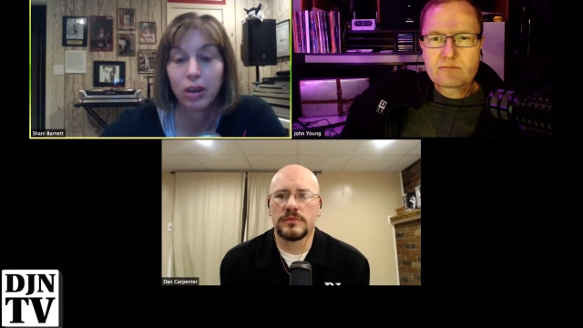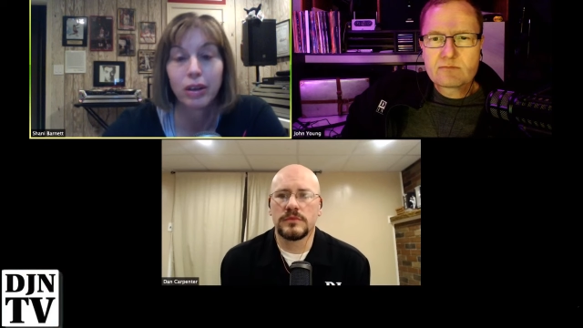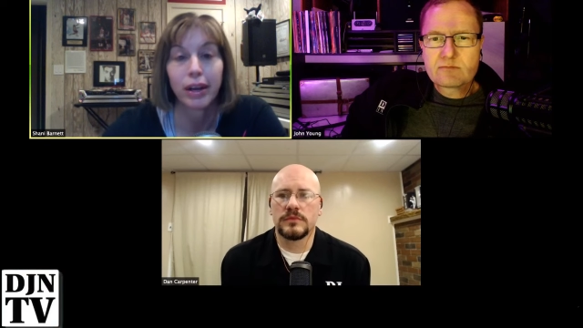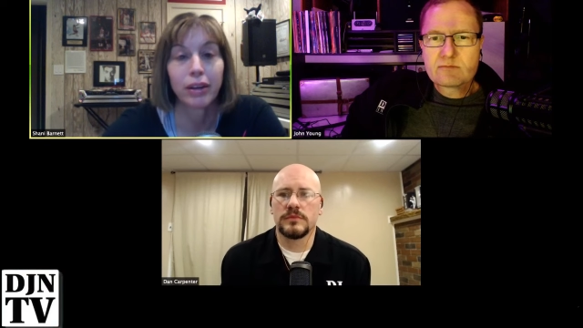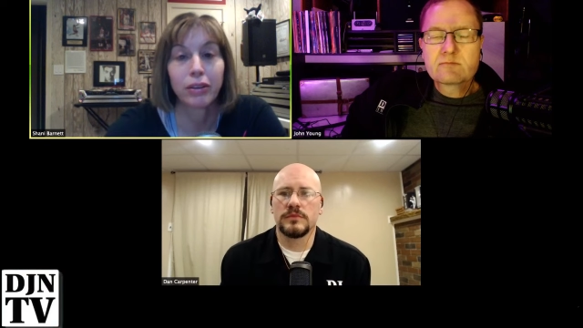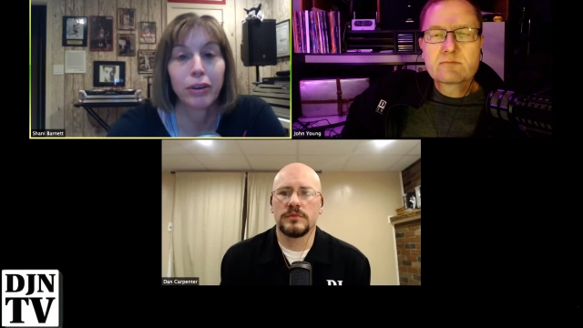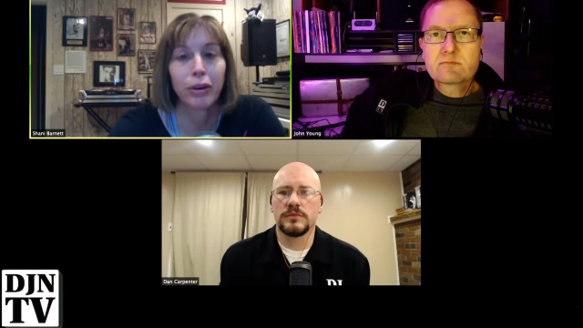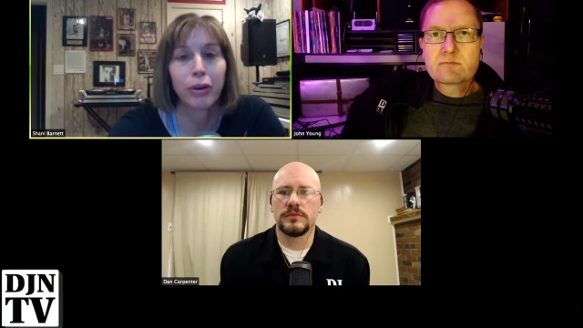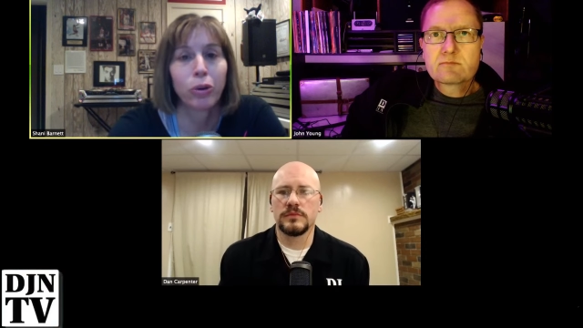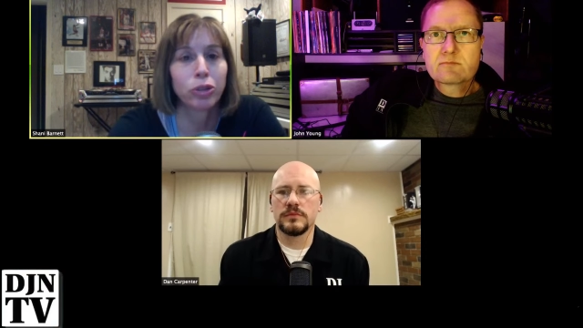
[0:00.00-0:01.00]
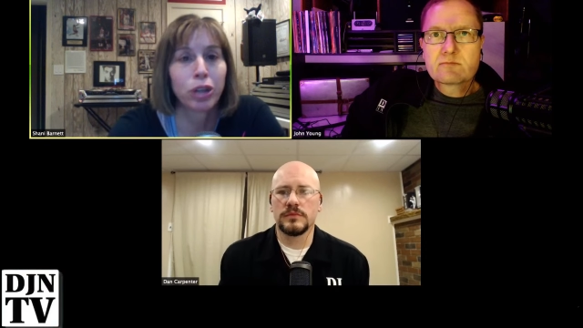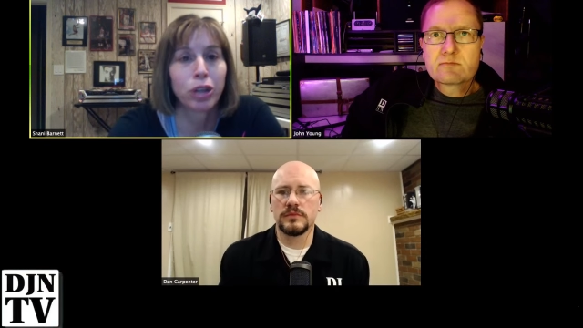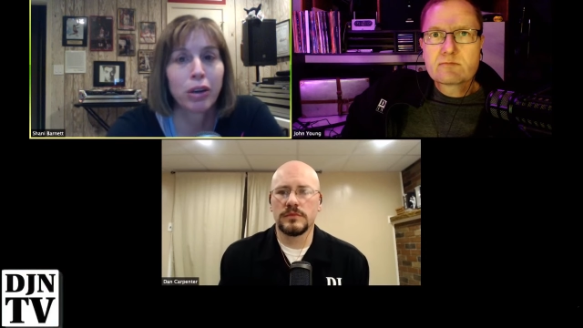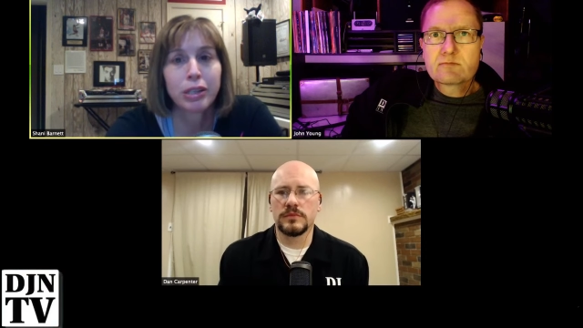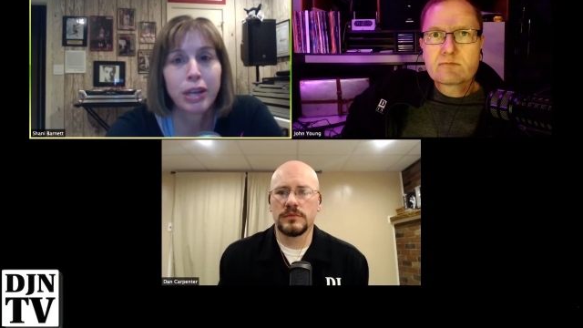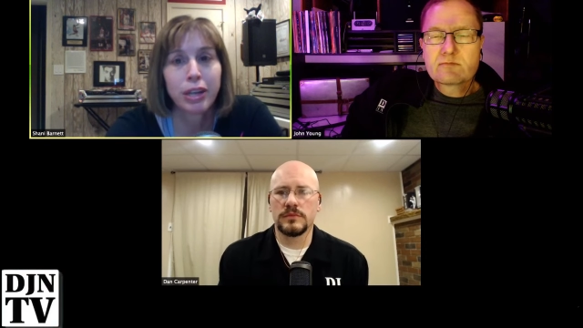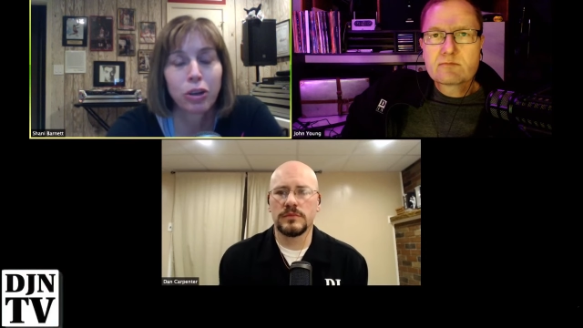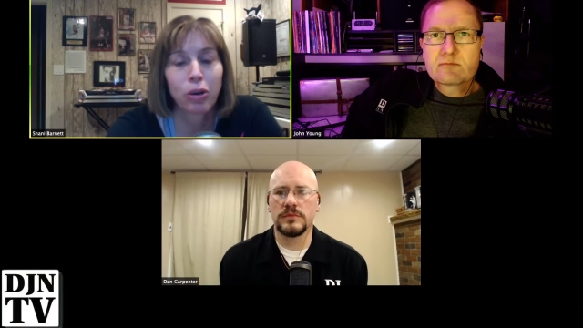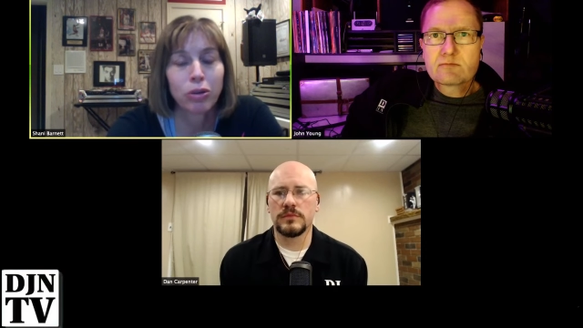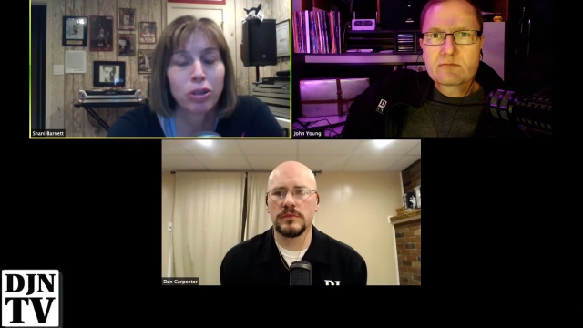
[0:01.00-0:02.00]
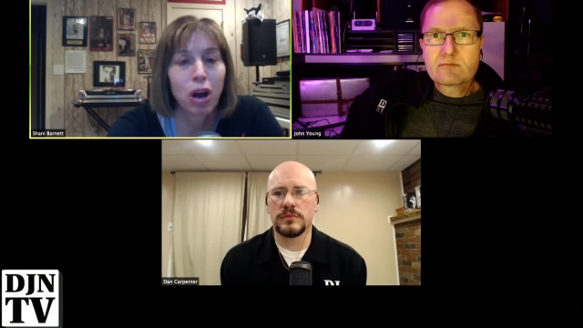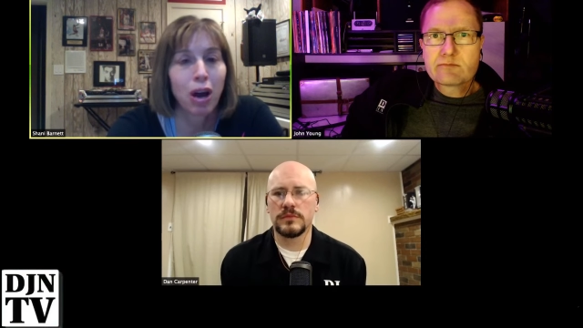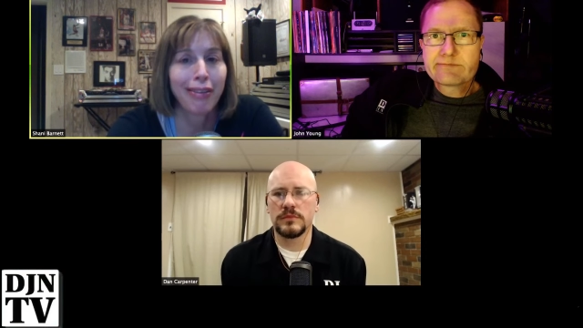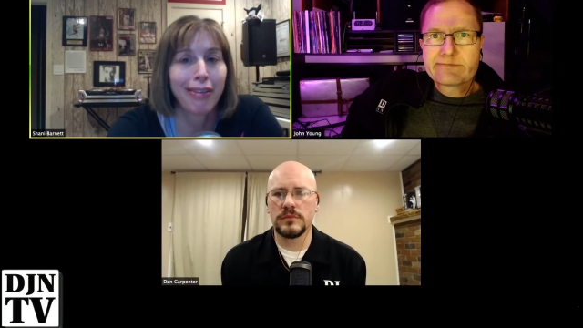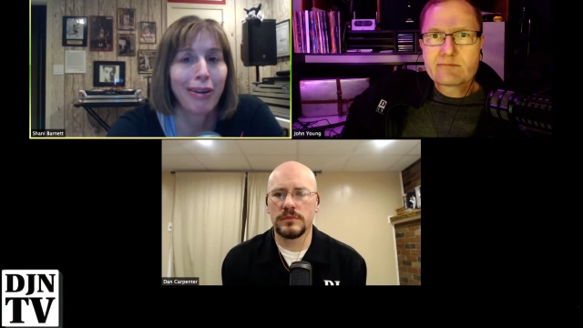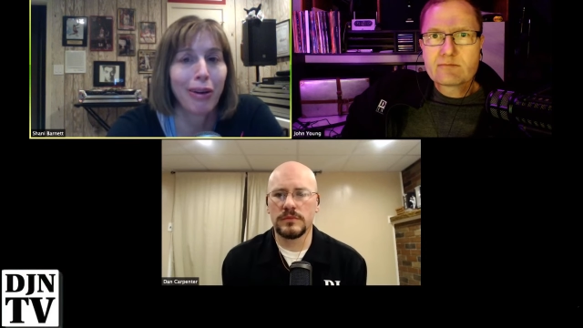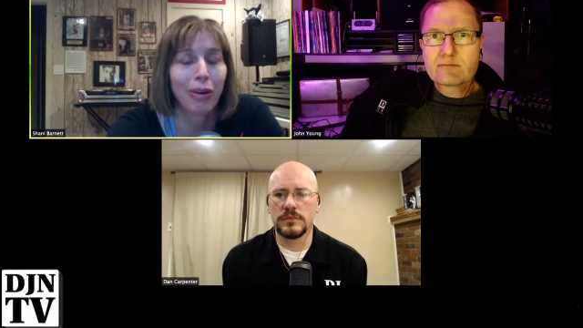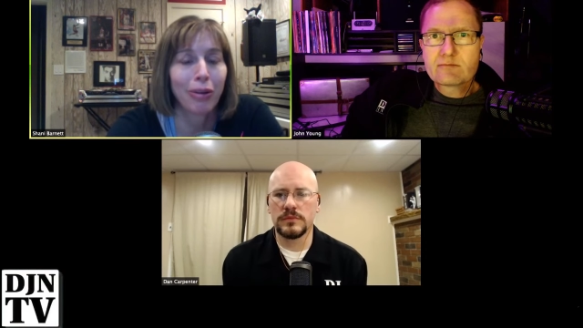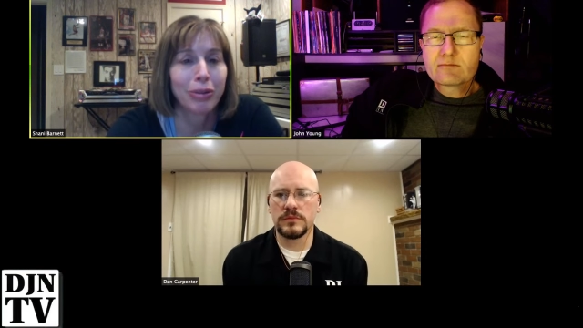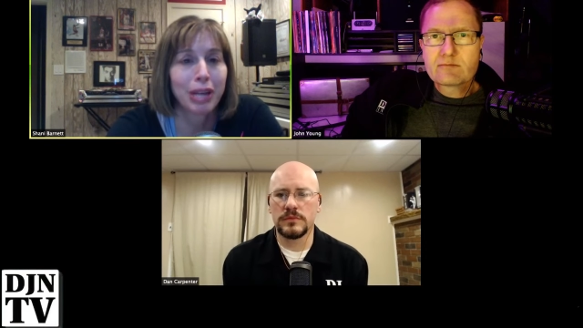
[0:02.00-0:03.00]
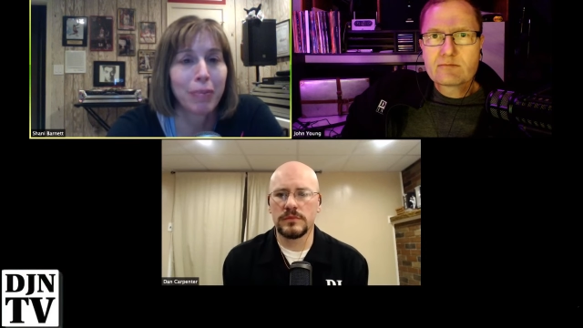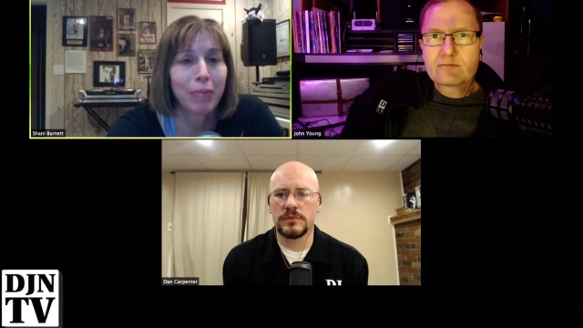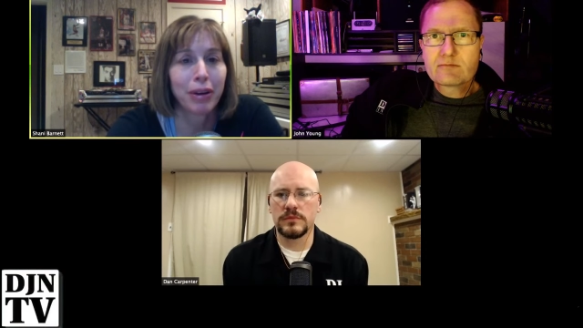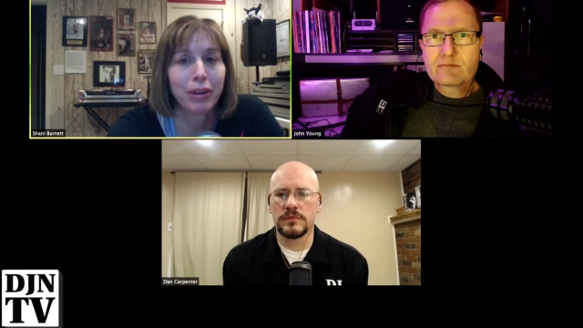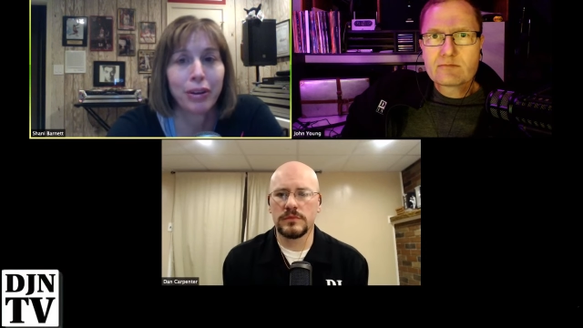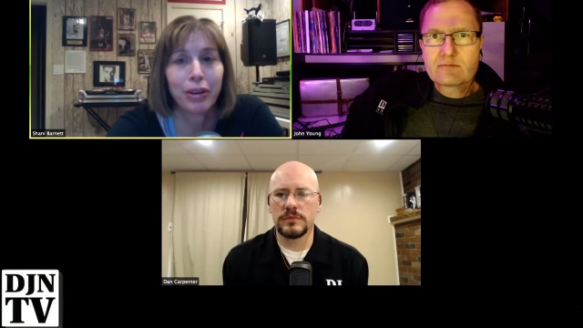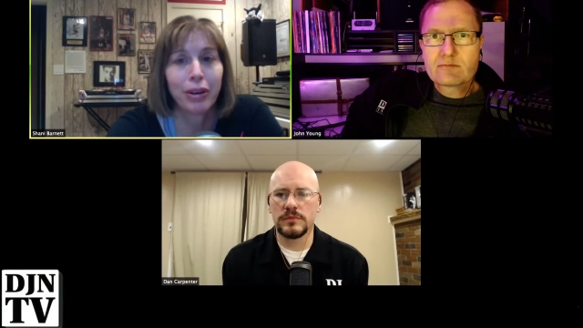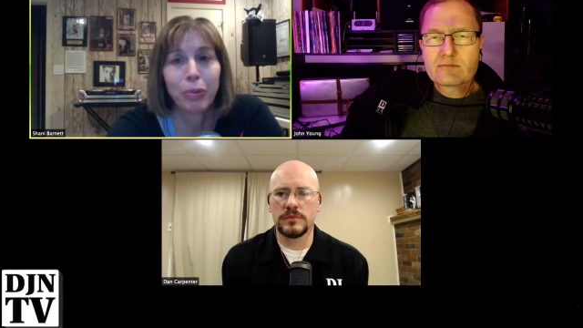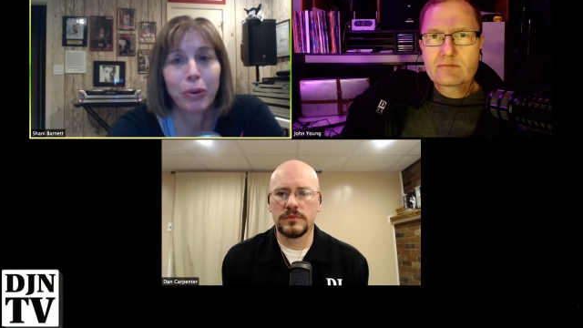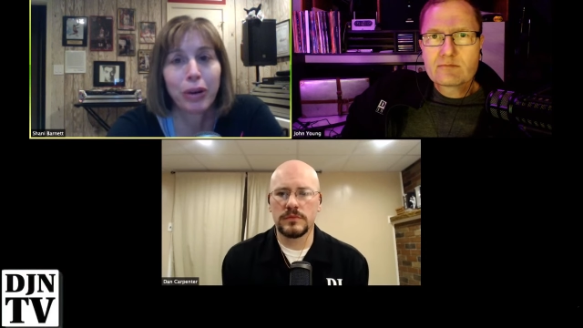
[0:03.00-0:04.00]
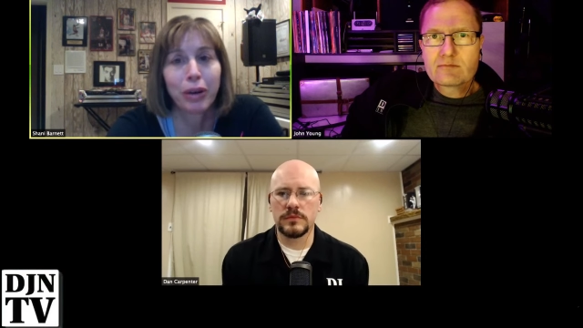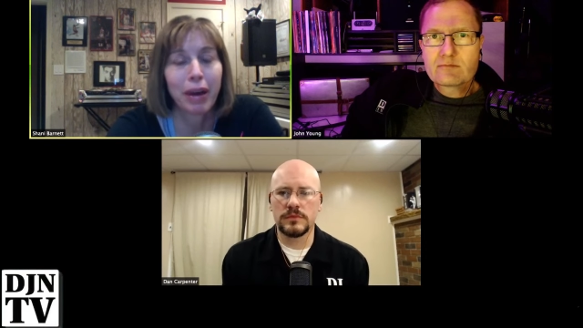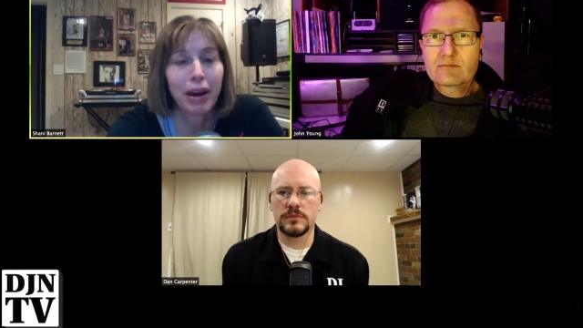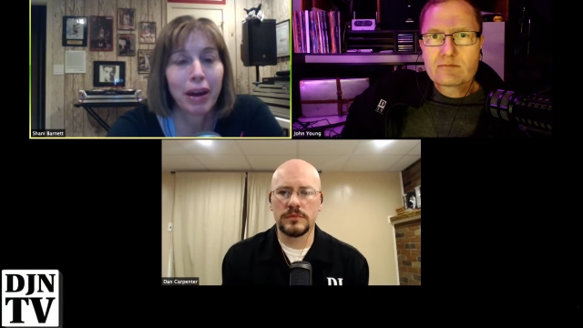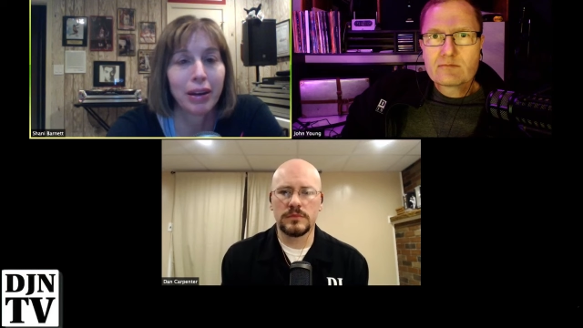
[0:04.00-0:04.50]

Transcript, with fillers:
Speaker 1: like, you know, Coachella, Stagecoach, all that, all those type of, you know, Burning Man.